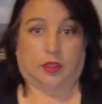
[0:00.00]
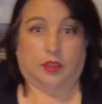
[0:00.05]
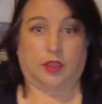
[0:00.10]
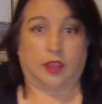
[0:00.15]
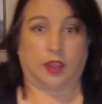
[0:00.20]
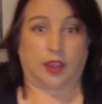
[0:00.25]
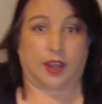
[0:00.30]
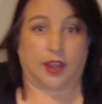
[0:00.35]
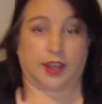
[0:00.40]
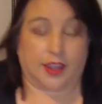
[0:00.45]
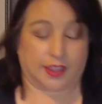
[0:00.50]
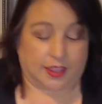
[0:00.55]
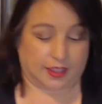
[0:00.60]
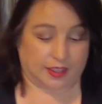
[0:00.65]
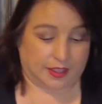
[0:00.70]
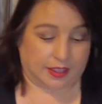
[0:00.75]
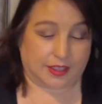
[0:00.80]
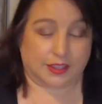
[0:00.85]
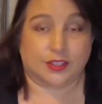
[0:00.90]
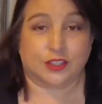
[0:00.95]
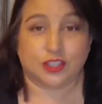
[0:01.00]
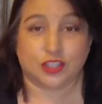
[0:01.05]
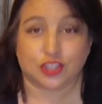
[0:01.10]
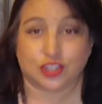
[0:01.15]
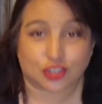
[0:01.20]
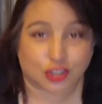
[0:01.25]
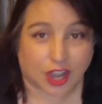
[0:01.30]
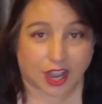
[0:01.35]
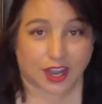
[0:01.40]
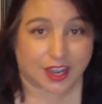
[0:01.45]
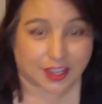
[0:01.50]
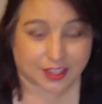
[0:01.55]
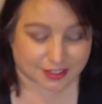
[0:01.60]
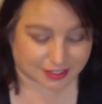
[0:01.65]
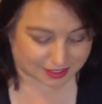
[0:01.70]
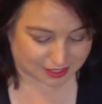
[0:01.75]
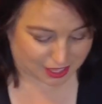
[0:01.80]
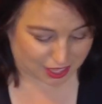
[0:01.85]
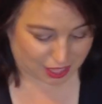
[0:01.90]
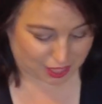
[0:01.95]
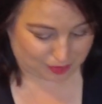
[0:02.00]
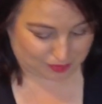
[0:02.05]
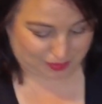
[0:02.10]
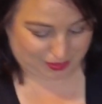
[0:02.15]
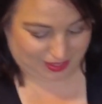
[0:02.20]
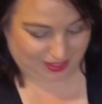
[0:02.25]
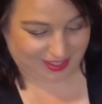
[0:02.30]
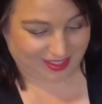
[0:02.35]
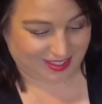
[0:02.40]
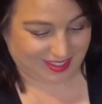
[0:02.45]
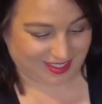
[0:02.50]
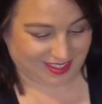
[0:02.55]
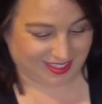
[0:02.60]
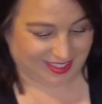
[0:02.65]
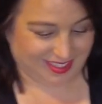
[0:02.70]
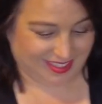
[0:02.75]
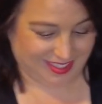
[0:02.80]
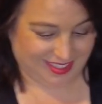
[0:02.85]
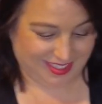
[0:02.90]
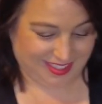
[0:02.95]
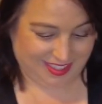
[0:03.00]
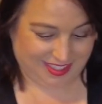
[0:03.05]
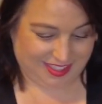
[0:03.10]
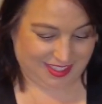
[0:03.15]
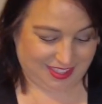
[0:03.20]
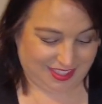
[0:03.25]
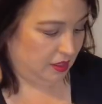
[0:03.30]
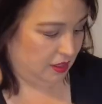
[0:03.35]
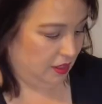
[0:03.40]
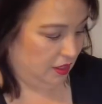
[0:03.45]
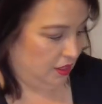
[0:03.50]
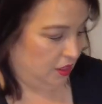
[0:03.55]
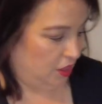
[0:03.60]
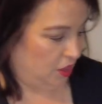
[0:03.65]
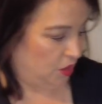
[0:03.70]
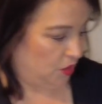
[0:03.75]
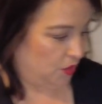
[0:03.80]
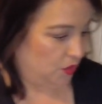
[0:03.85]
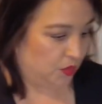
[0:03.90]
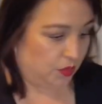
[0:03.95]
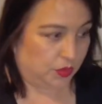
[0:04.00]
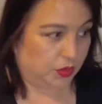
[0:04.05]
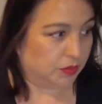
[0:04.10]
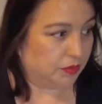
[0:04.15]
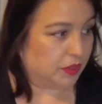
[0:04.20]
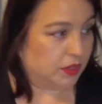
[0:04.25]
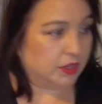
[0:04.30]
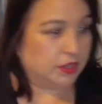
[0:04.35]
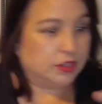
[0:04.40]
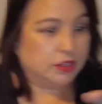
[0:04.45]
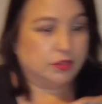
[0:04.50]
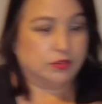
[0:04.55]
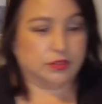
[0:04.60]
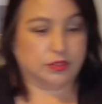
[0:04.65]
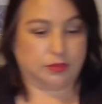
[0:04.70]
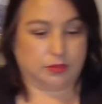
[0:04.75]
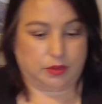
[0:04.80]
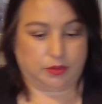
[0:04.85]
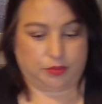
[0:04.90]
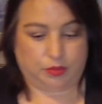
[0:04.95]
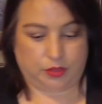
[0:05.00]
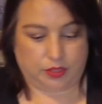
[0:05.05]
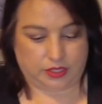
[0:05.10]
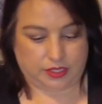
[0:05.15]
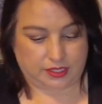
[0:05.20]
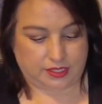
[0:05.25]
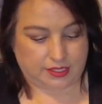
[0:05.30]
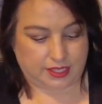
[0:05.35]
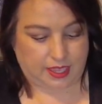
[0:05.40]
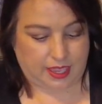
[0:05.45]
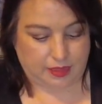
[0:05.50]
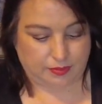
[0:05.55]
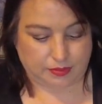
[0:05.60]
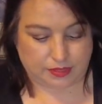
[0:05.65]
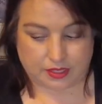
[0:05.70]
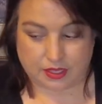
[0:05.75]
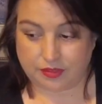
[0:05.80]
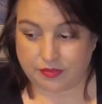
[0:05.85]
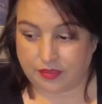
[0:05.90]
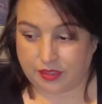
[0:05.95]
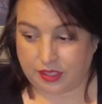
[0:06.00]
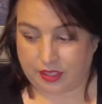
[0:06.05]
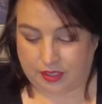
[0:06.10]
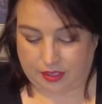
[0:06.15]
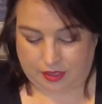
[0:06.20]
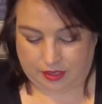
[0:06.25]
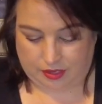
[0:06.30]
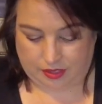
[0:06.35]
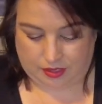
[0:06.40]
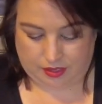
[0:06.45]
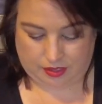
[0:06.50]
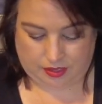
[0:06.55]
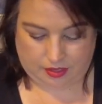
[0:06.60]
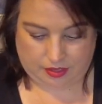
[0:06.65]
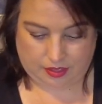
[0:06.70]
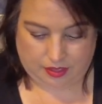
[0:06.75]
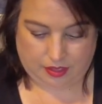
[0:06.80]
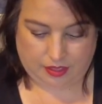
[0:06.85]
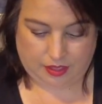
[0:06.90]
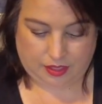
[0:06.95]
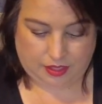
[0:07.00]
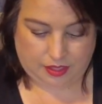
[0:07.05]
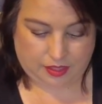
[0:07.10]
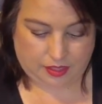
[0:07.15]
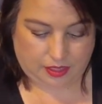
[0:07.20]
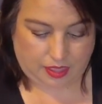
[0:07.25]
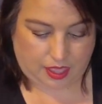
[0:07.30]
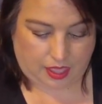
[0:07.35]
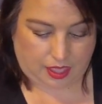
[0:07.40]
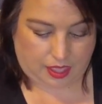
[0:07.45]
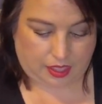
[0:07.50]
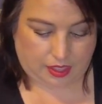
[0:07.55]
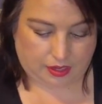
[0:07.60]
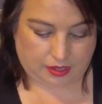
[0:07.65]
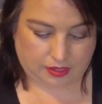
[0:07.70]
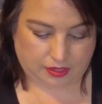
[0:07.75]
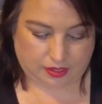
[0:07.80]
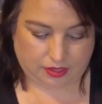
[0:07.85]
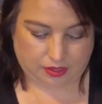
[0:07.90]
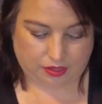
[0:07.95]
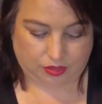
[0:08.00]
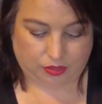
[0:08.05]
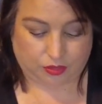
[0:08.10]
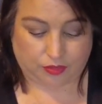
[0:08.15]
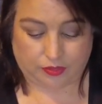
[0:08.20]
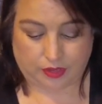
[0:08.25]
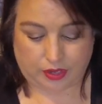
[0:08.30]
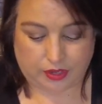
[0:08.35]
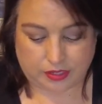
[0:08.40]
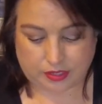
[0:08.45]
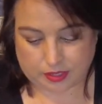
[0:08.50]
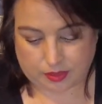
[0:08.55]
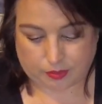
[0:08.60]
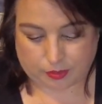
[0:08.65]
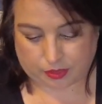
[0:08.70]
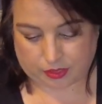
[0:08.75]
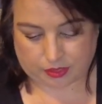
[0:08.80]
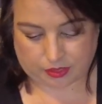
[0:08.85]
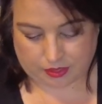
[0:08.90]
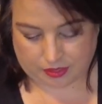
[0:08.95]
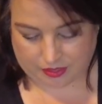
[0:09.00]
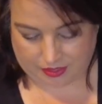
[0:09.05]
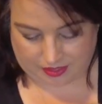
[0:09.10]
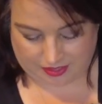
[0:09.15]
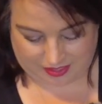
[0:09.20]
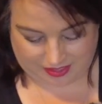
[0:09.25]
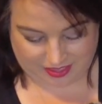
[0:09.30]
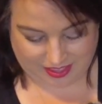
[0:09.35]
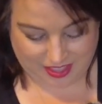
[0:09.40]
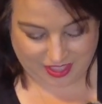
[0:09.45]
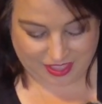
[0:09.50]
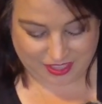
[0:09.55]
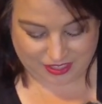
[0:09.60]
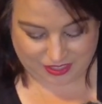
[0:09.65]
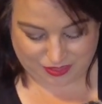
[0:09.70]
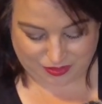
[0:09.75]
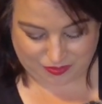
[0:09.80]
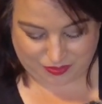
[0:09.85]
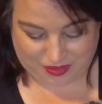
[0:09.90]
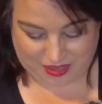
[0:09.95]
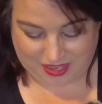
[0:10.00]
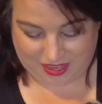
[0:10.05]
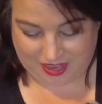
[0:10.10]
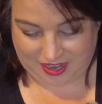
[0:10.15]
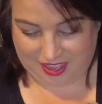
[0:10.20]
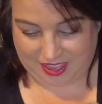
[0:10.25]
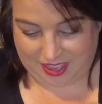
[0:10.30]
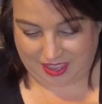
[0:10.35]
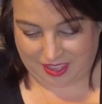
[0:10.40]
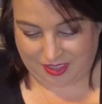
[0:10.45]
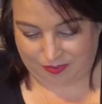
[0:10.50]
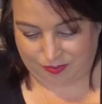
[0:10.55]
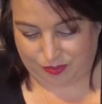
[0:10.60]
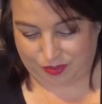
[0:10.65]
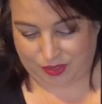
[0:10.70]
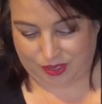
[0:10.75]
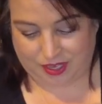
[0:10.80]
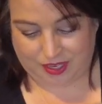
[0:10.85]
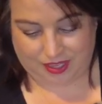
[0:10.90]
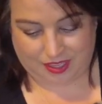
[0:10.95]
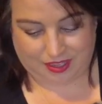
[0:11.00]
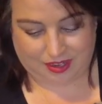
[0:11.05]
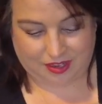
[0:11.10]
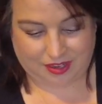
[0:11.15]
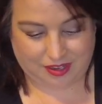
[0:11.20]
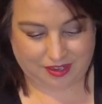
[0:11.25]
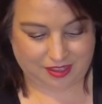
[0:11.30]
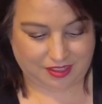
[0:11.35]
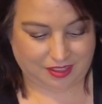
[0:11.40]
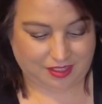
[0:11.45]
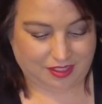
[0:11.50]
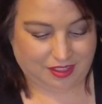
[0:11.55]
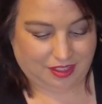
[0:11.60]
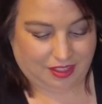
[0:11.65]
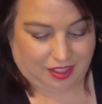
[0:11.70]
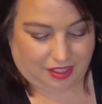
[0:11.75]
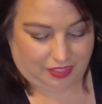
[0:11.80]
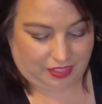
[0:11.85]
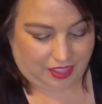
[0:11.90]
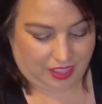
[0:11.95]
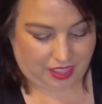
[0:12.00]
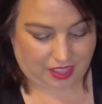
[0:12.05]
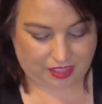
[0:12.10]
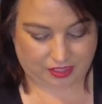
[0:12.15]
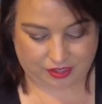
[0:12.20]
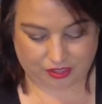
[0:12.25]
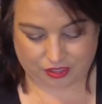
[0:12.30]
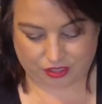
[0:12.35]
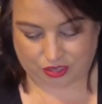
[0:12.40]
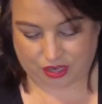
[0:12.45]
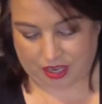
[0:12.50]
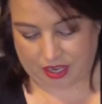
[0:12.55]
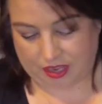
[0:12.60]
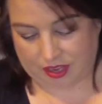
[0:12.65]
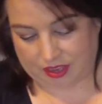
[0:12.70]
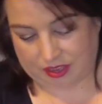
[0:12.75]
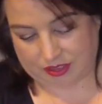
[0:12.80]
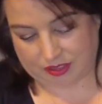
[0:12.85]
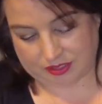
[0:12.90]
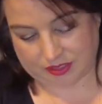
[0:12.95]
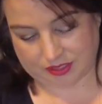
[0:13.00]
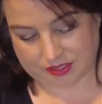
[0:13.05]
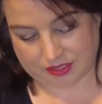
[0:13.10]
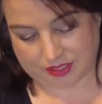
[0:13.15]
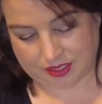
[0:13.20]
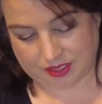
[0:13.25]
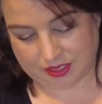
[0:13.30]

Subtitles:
All right, it's try on time. So what I'm going to do is I'm going to put the same stuff in that, or very similar to what I have put in on the other try-ons.